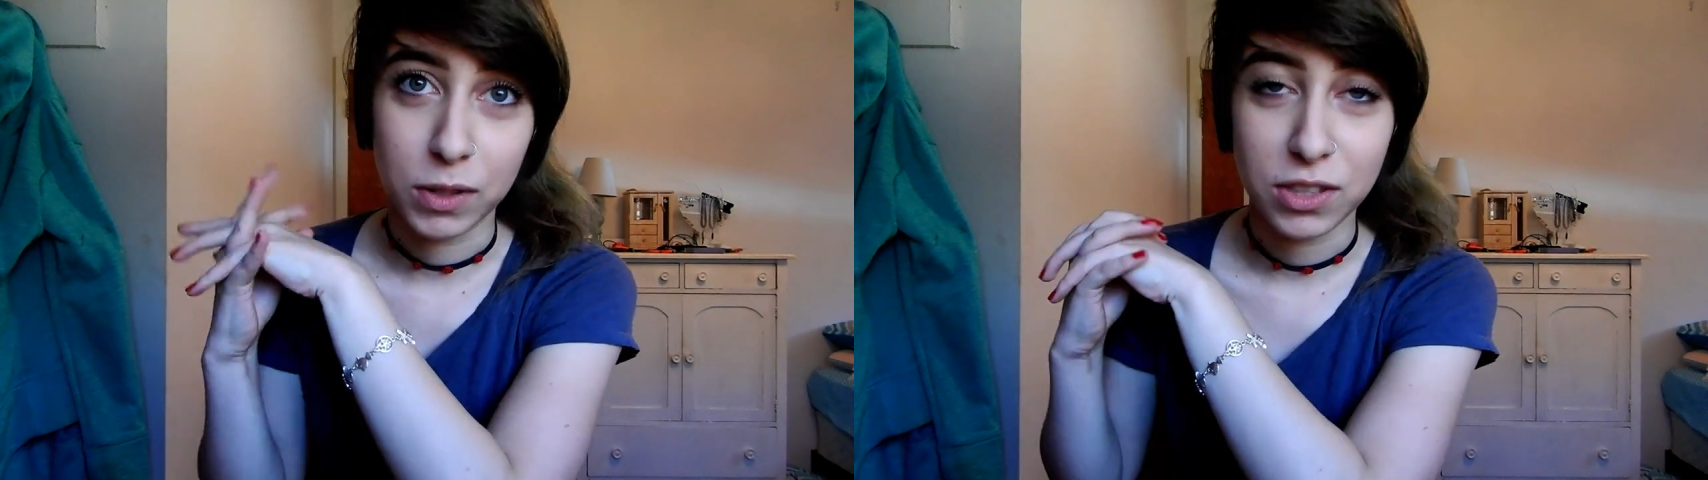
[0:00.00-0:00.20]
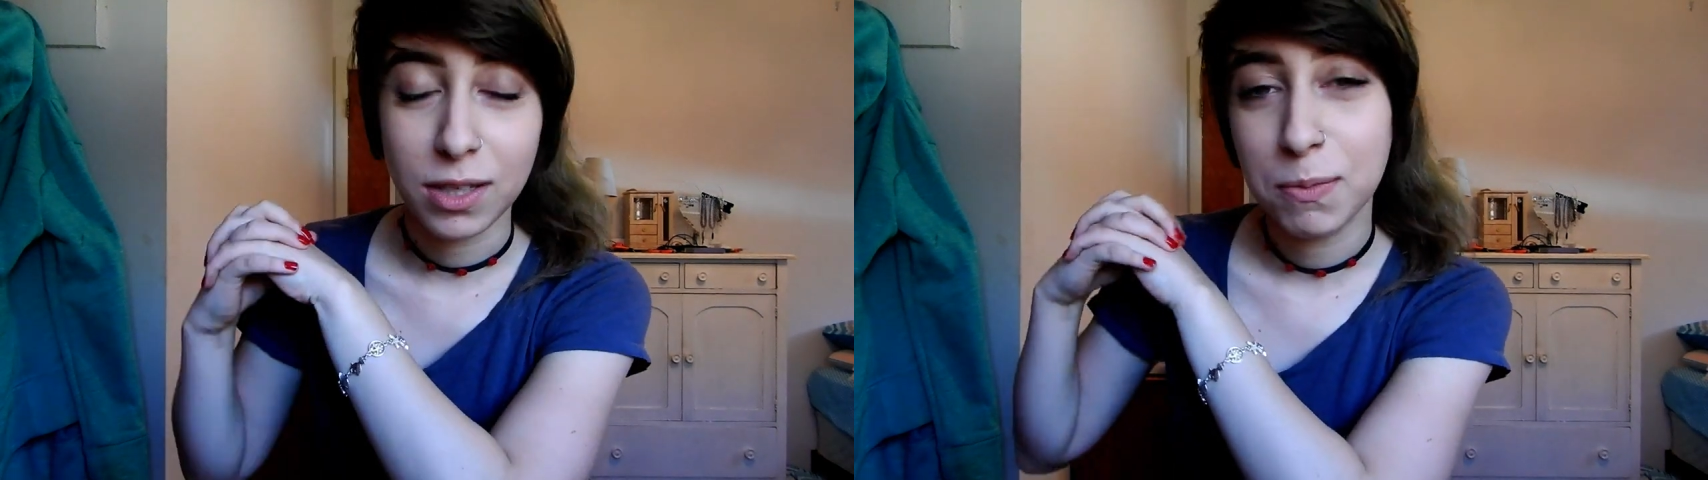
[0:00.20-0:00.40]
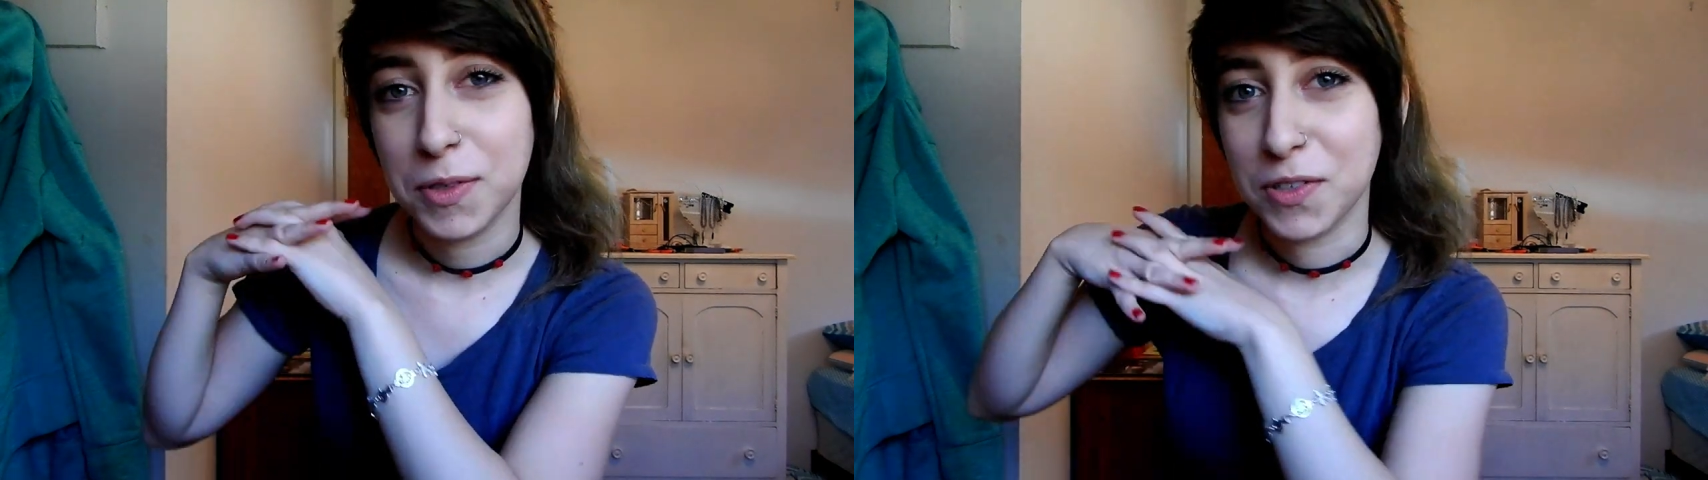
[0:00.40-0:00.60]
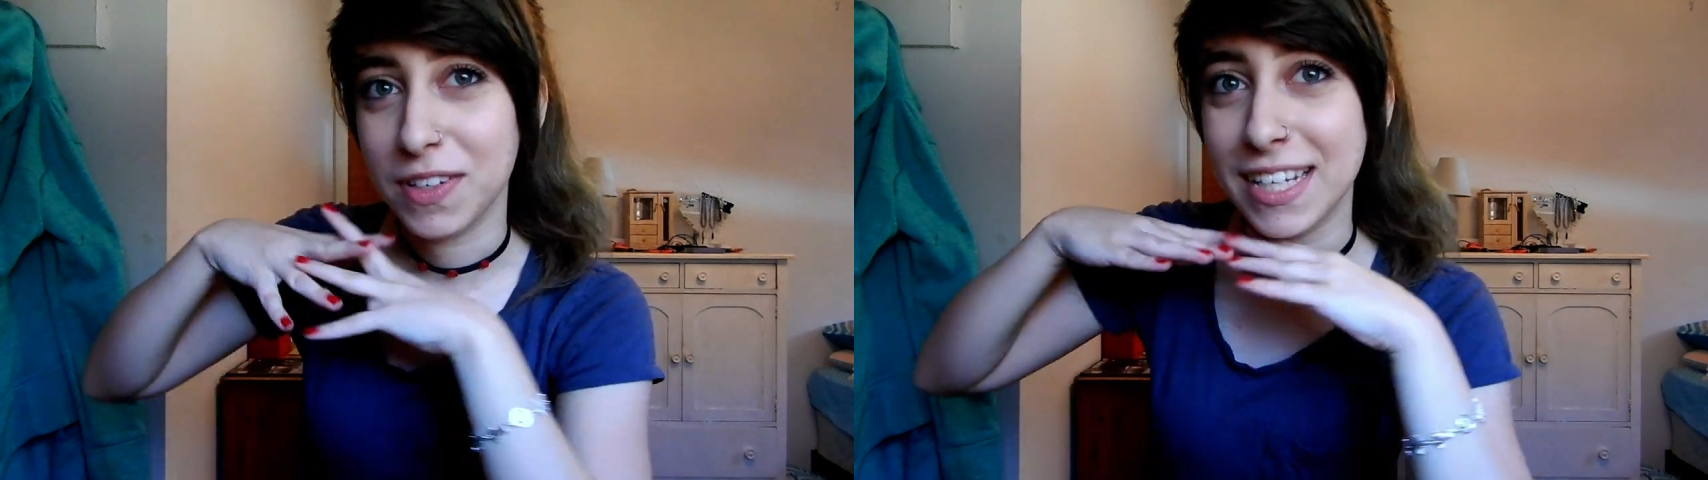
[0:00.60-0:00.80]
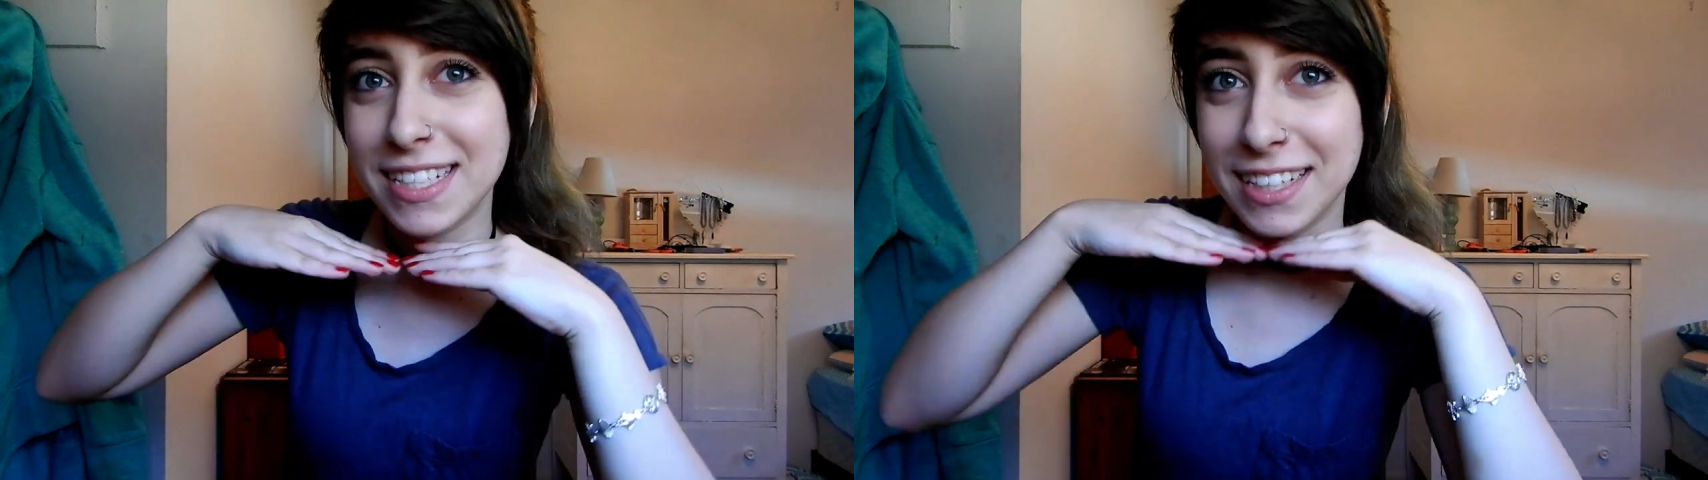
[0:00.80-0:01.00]
went to the
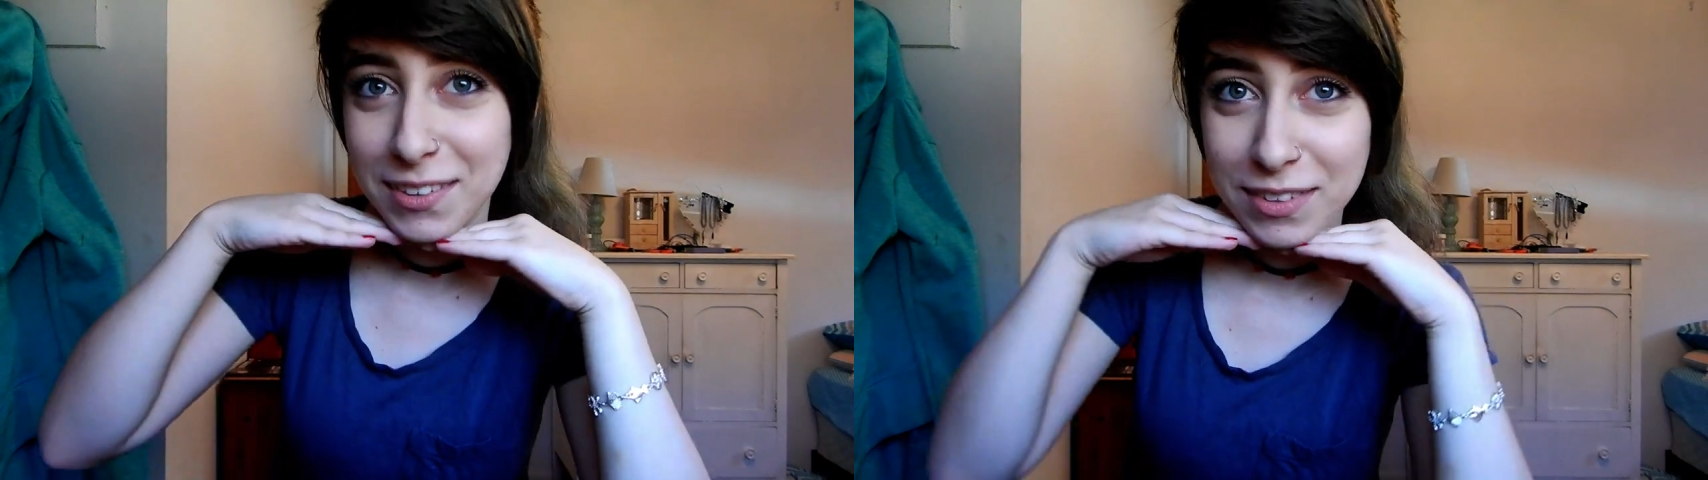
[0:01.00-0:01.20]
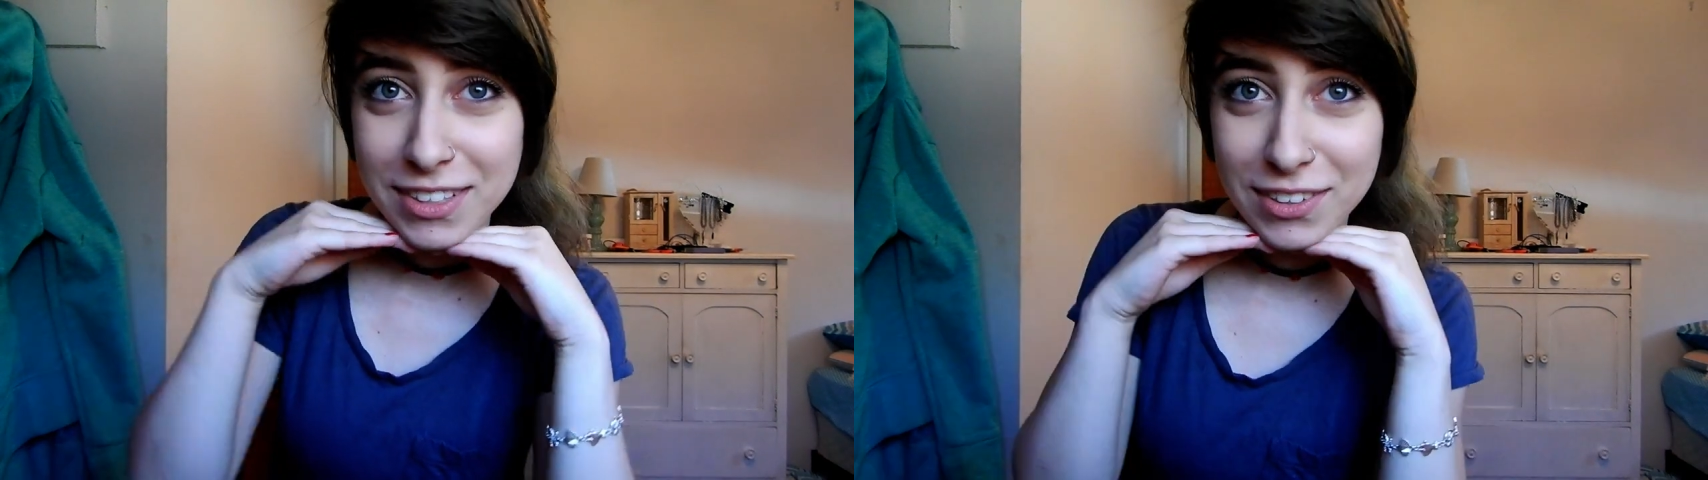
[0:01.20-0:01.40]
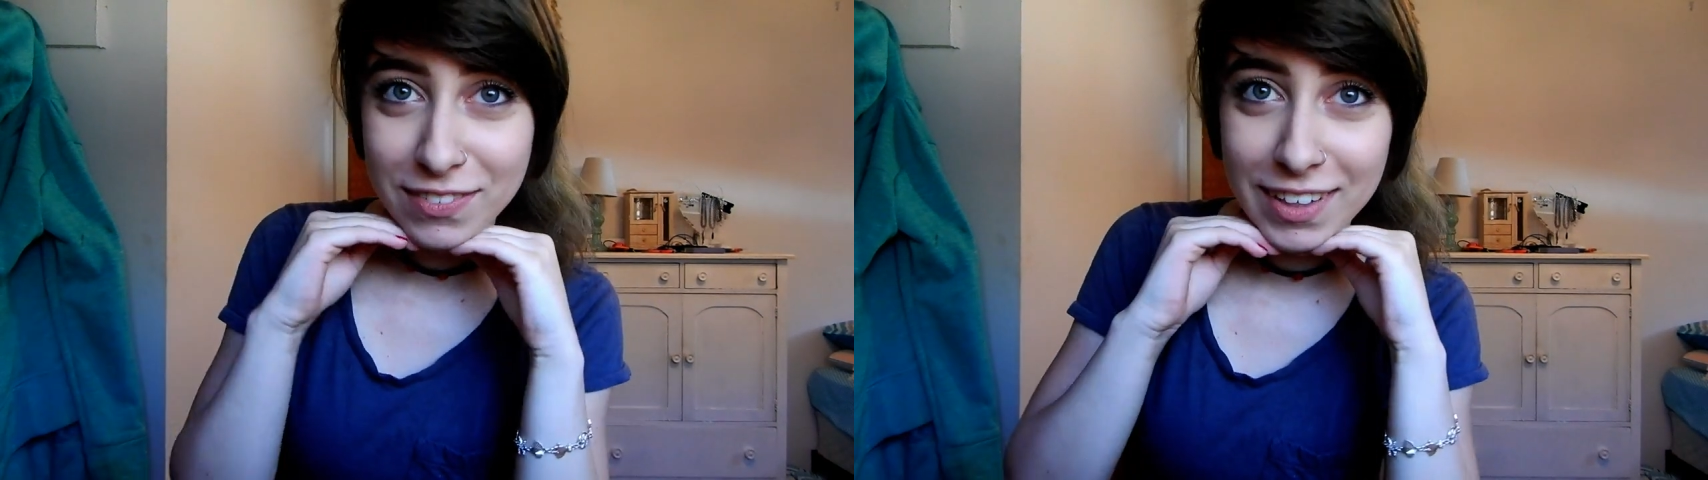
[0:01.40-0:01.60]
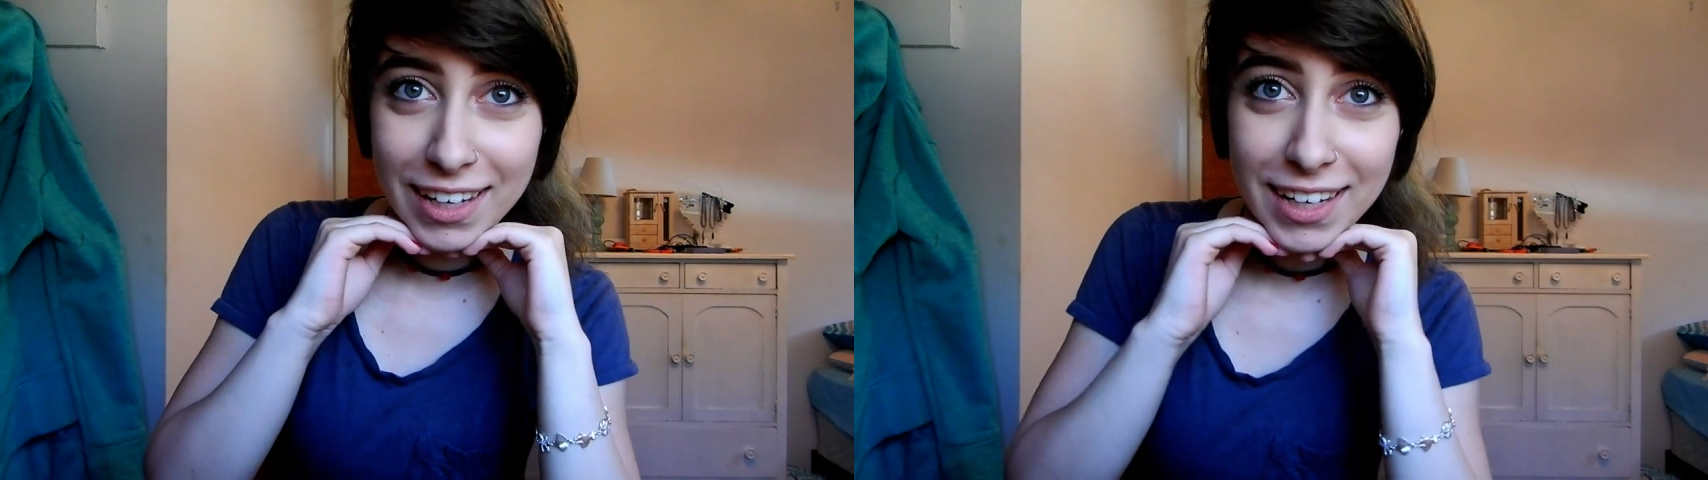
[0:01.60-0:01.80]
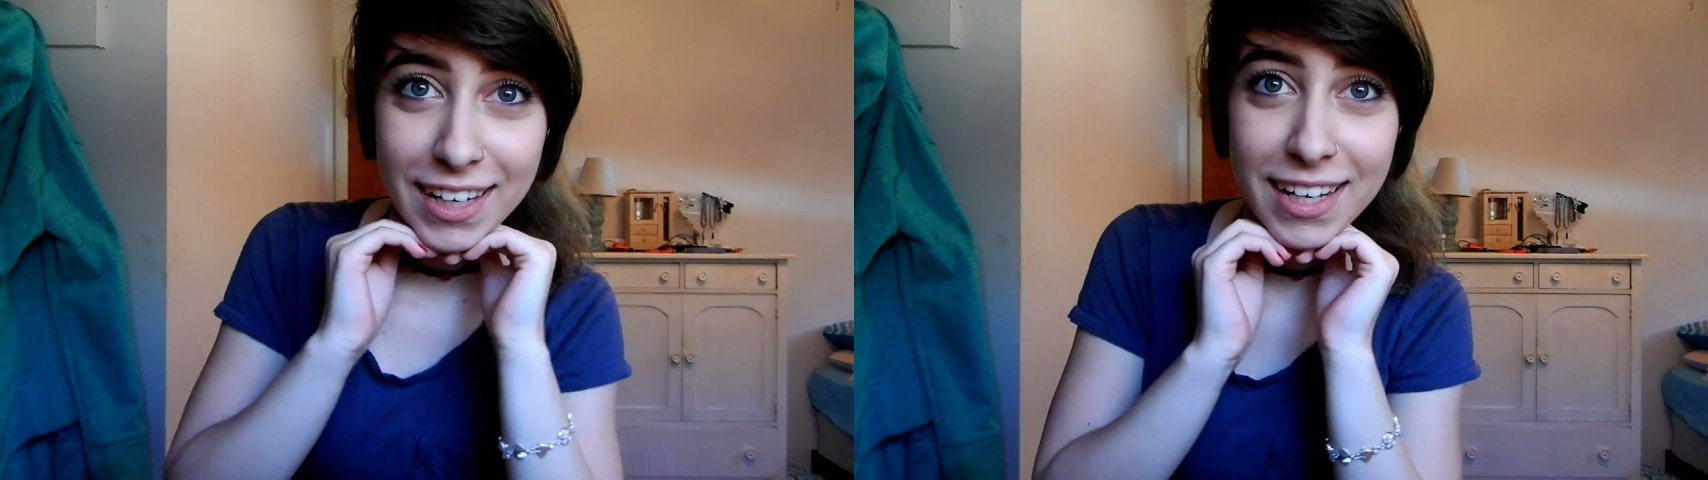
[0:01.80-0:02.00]
movies and it was
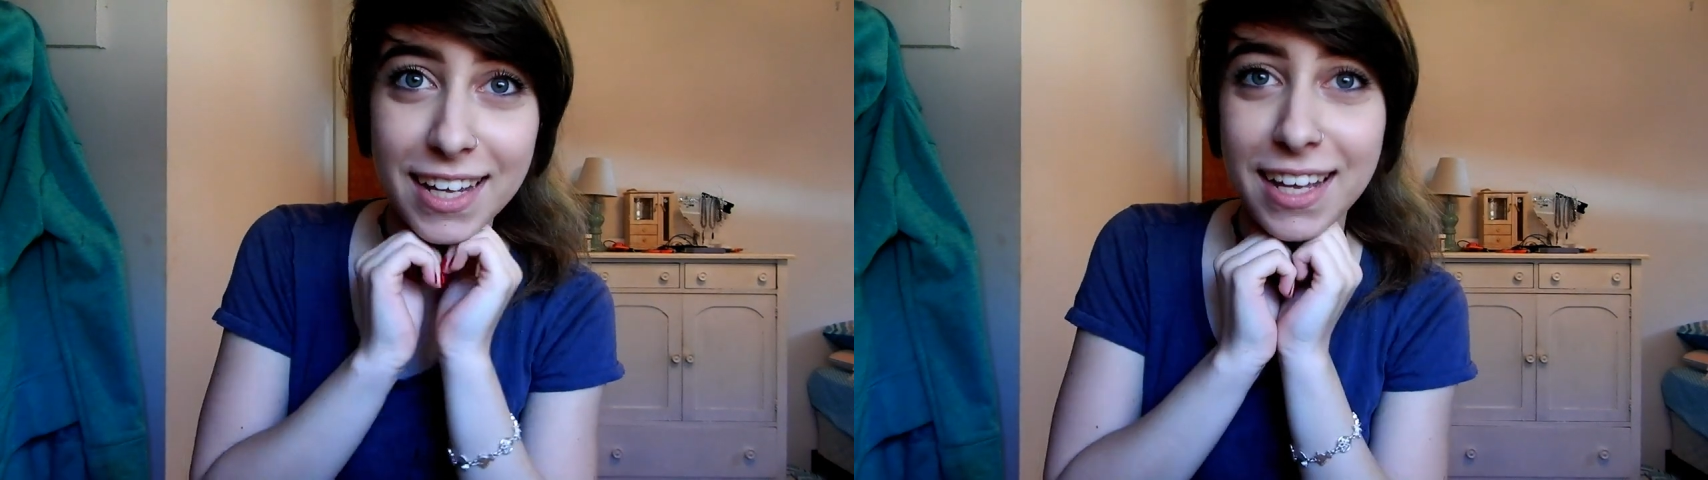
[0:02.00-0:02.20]
great.